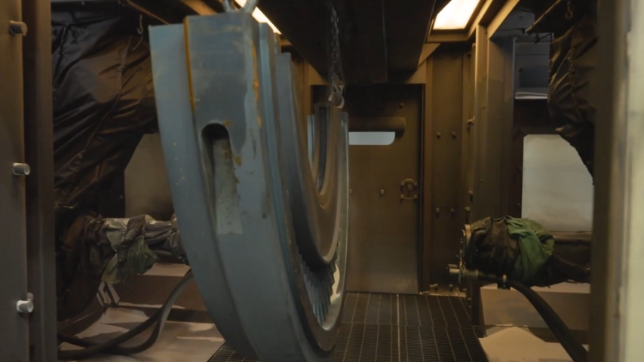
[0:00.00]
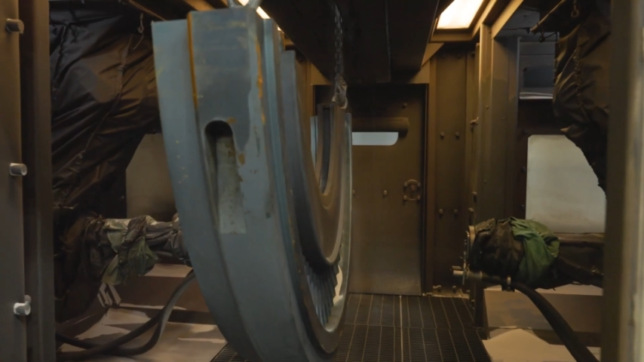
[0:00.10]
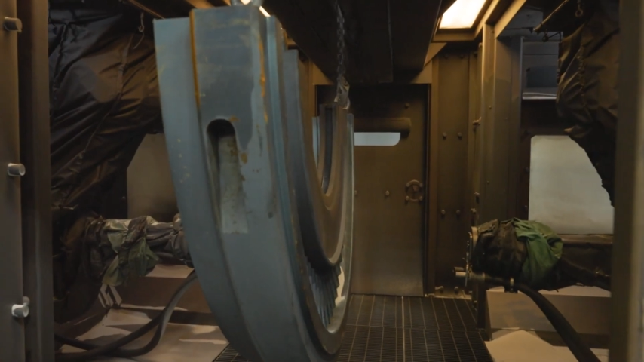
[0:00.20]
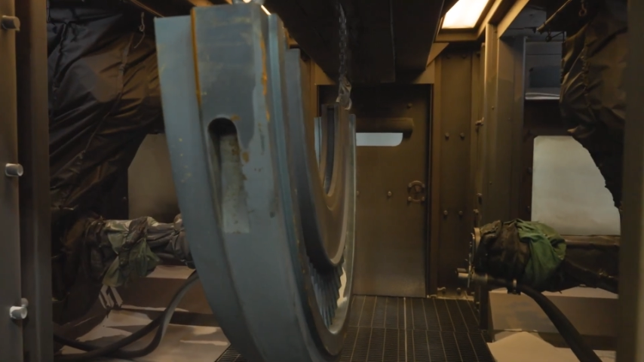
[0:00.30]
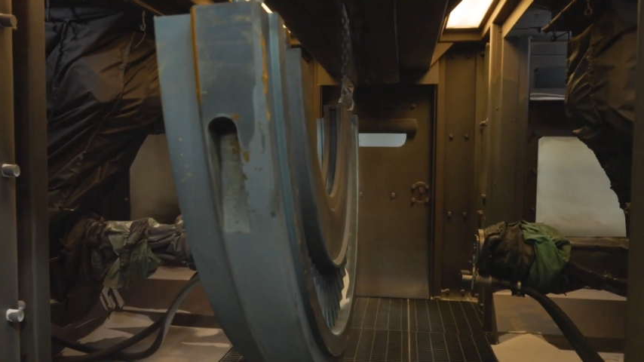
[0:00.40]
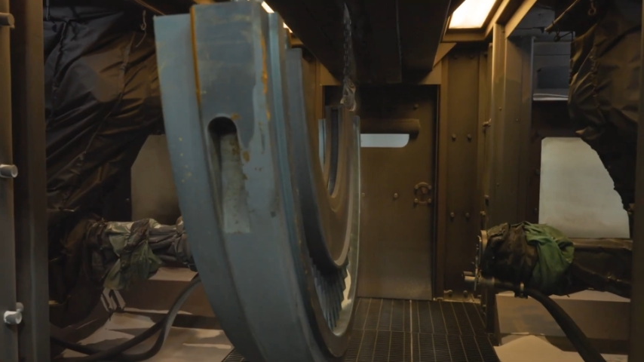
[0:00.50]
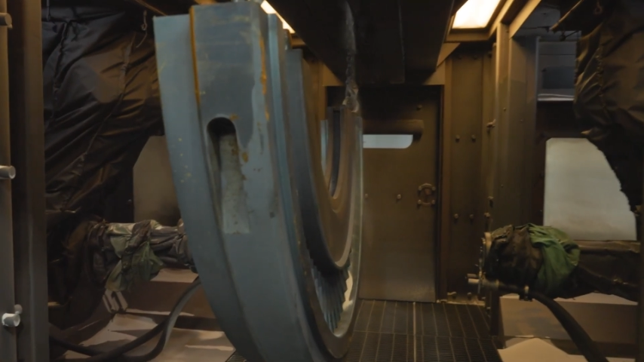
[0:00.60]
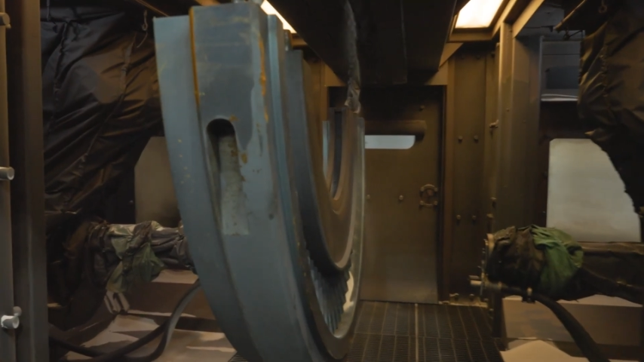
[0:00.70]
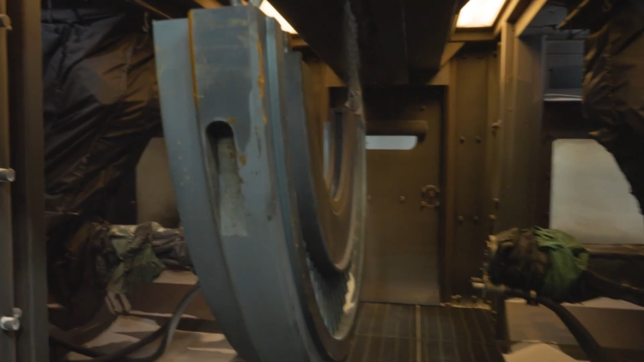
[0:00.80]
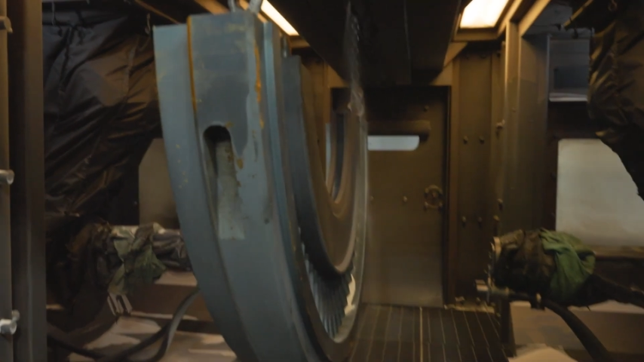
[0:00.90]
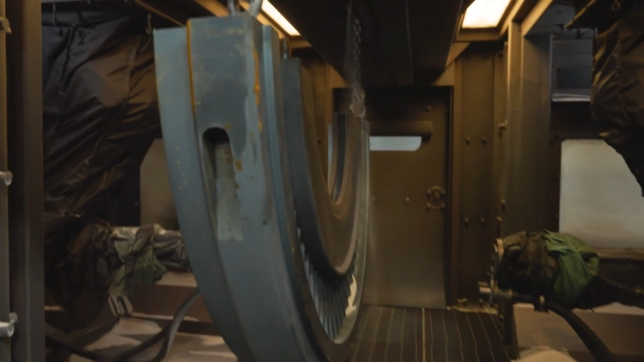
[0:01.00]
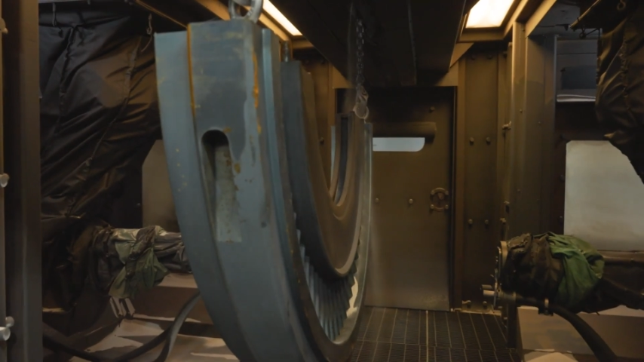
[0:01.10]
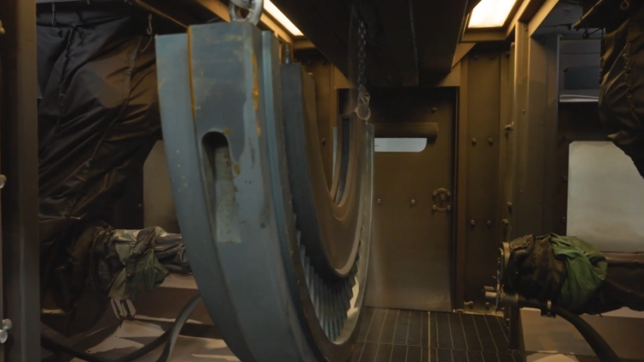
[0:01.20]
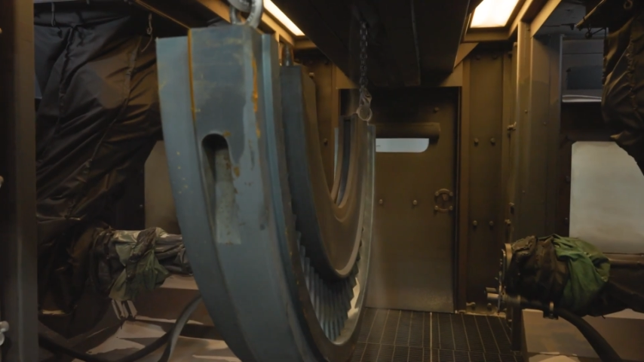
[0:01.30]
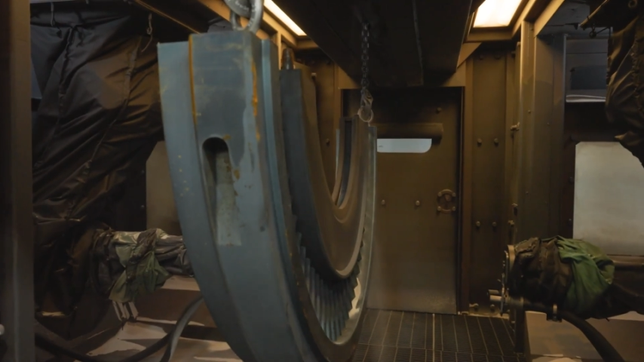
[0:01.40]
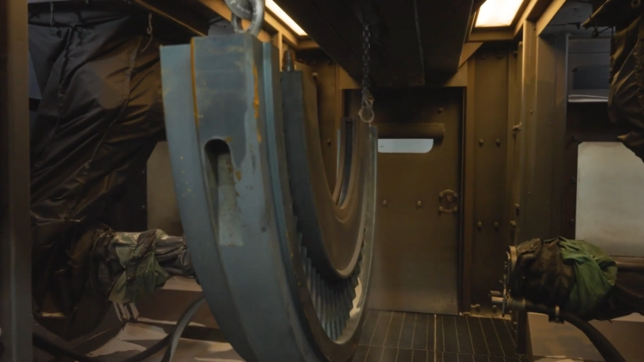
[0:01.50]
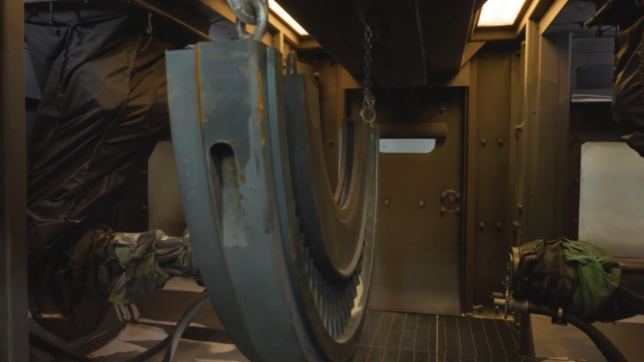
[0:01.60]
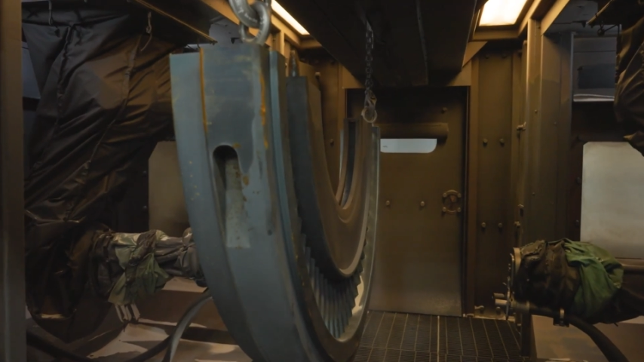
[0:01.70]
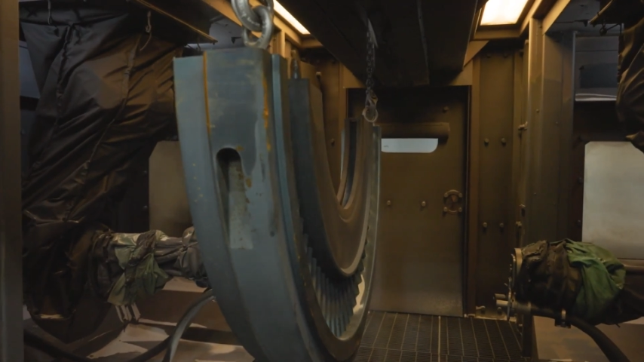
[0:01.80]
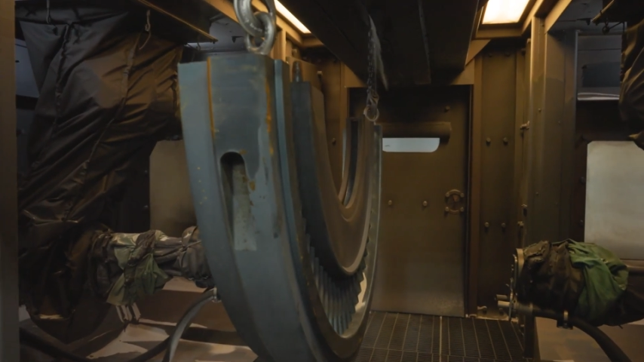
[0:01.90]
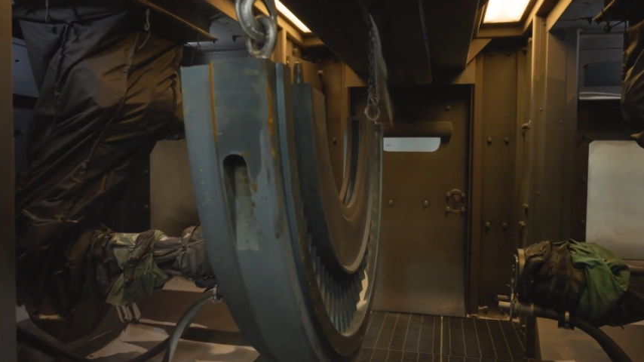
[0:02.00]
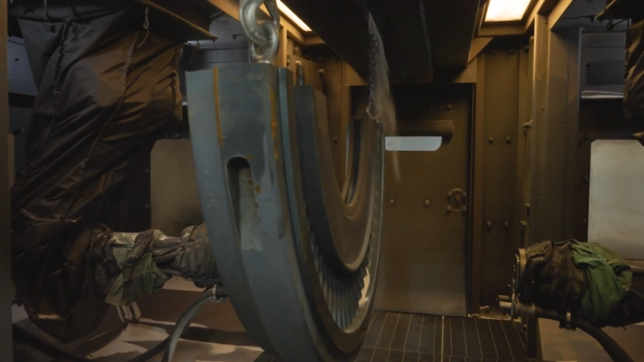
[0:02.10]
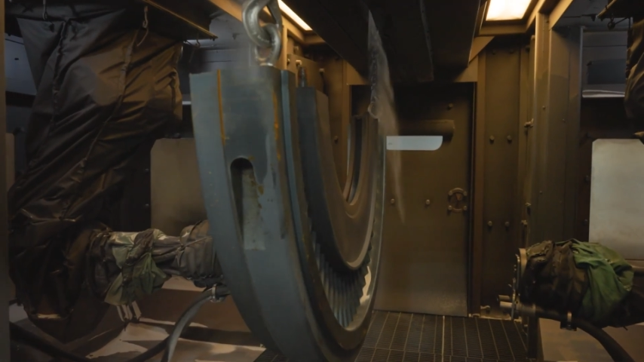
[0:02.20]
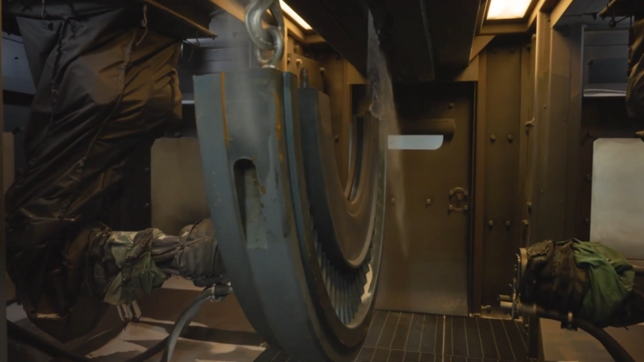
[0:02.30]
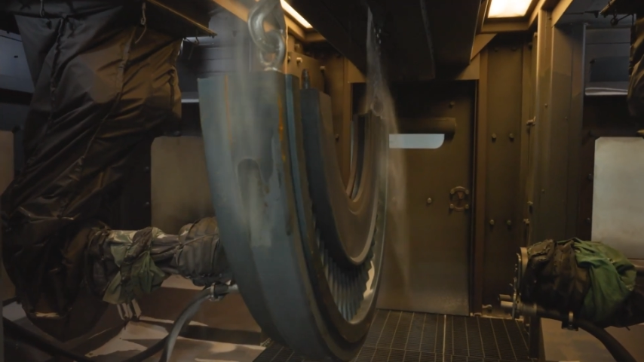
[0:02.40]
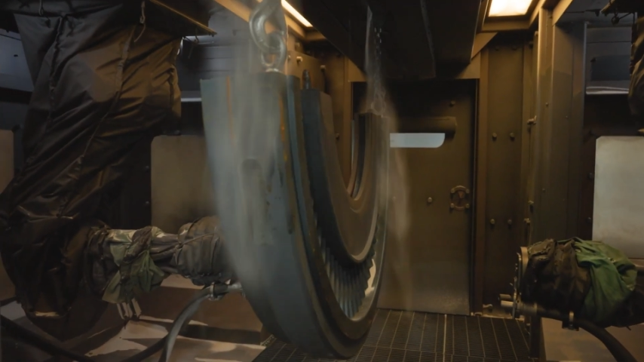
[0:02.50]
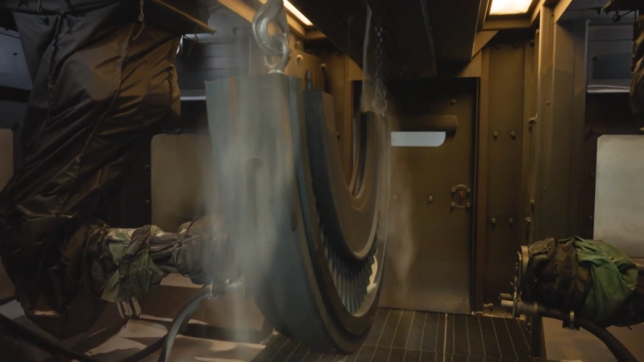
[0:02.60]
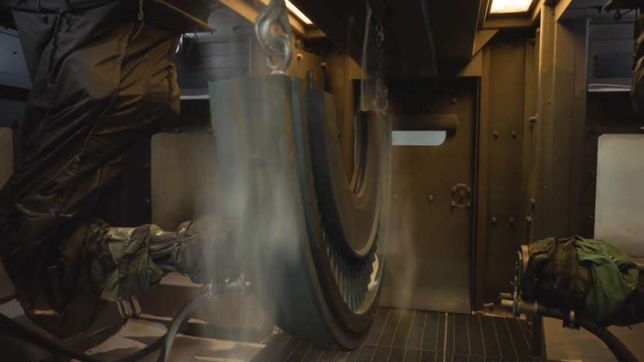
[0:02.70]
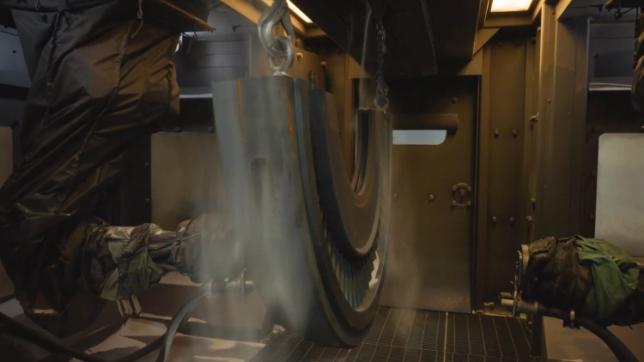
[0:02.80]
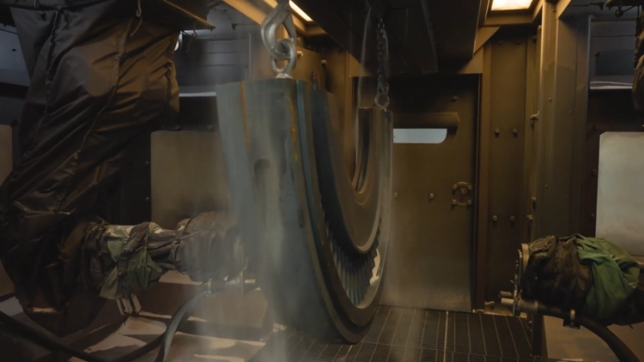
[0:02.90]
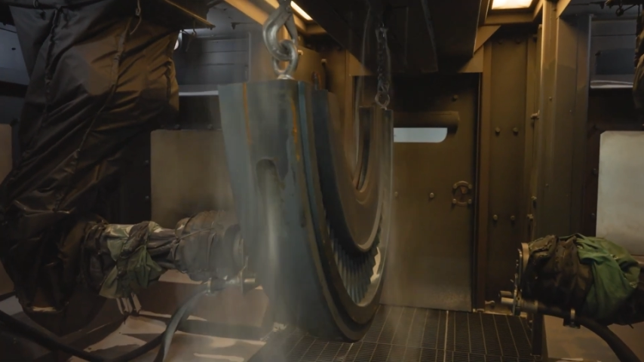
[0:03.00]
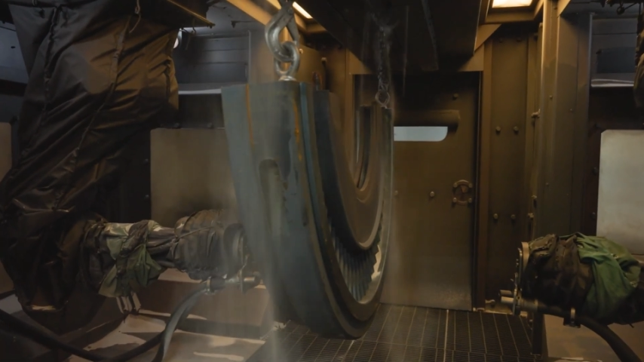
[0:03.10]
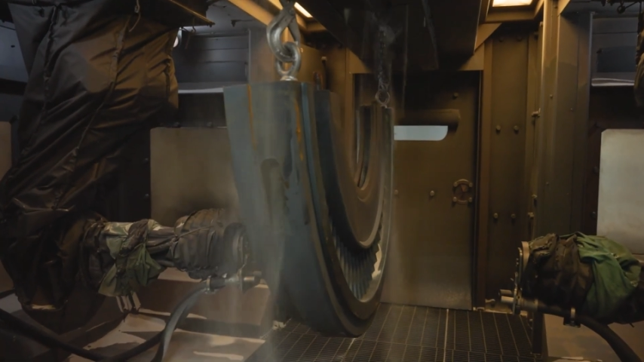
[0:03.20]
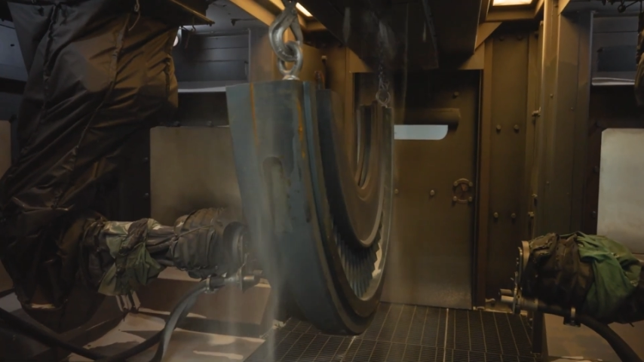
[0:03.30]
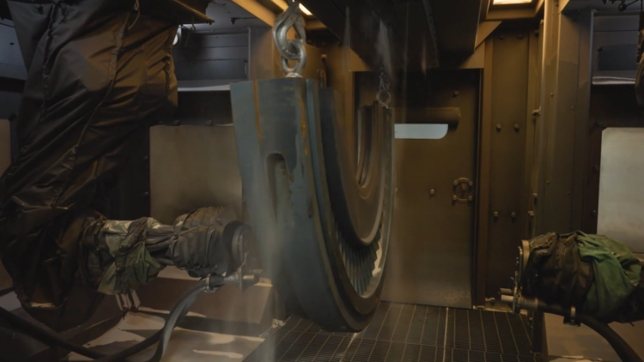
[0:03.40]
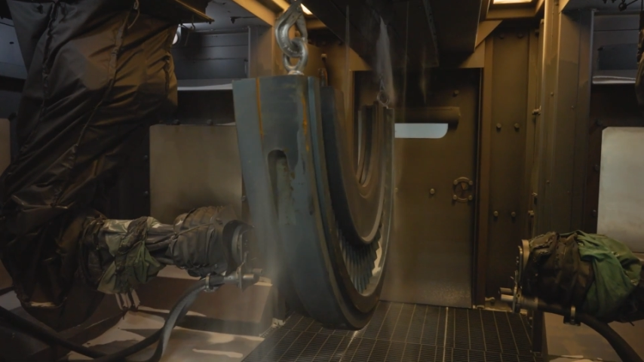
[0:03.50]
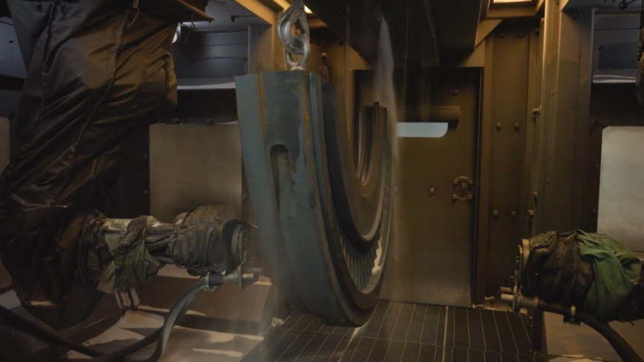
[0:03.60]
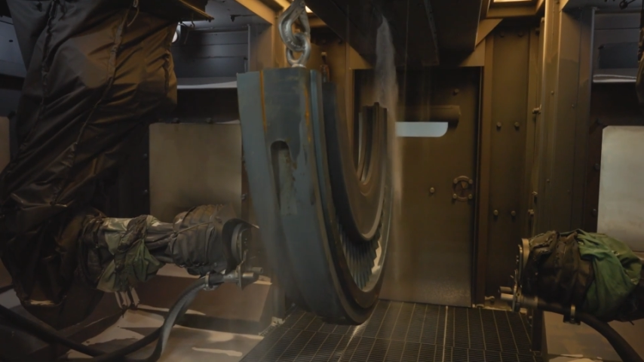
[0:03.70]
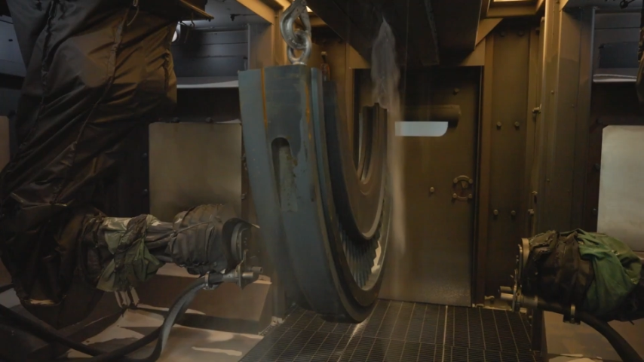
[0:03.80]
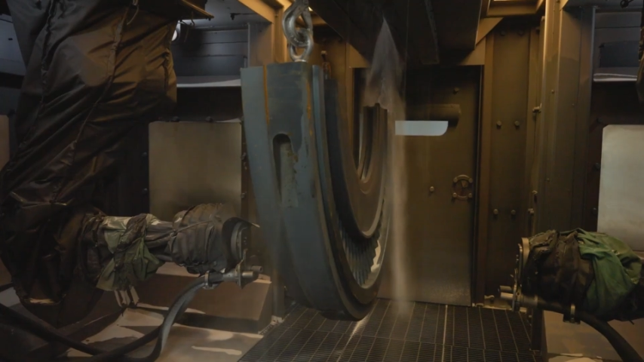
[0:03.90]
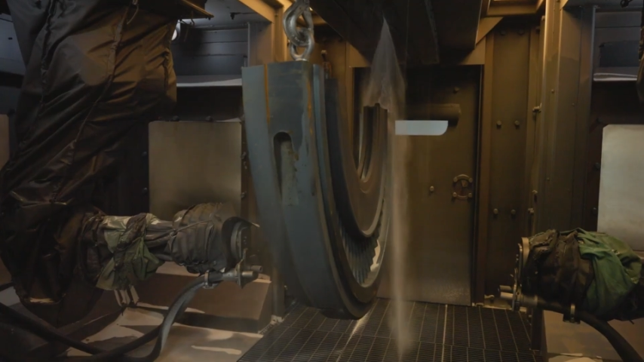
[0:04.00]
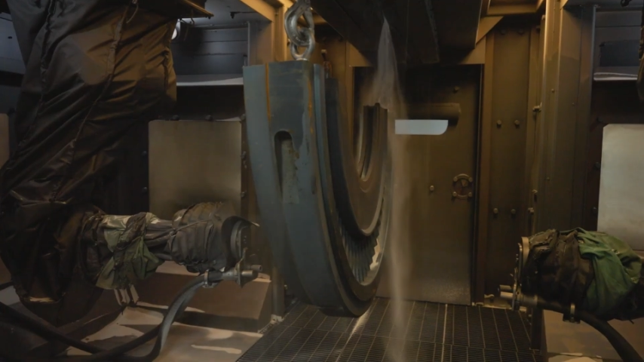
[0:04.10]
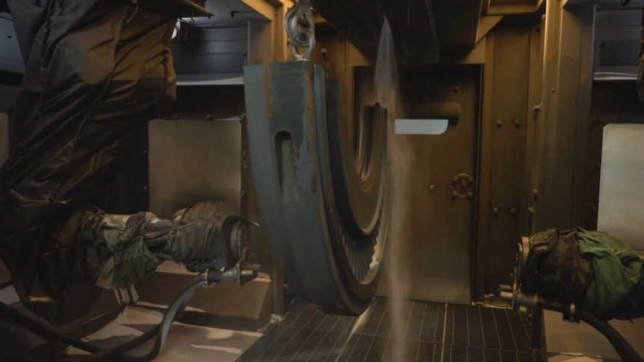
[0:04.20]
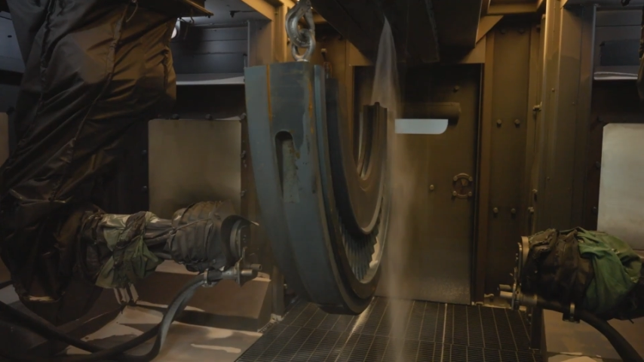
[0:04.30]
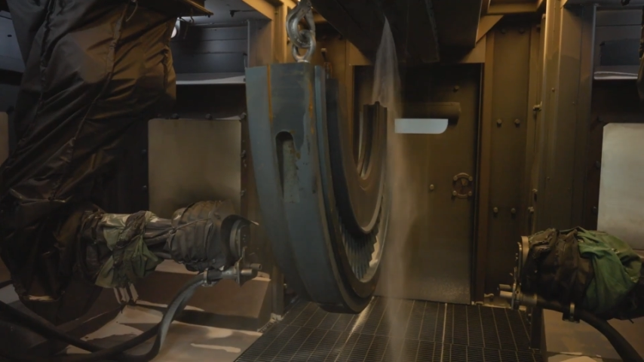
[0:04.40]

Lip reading: (no speaker visible)